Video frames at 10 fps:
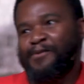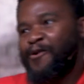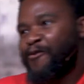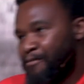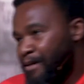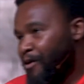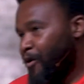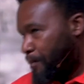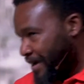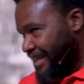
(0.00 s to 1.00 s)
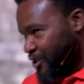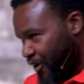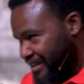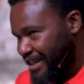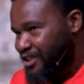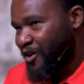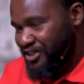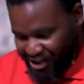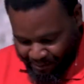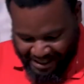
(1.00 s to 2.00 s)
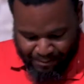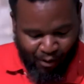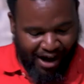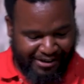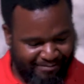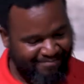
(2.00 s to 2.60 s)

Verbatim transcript: Remember what Peter has already said to us in chapter number one.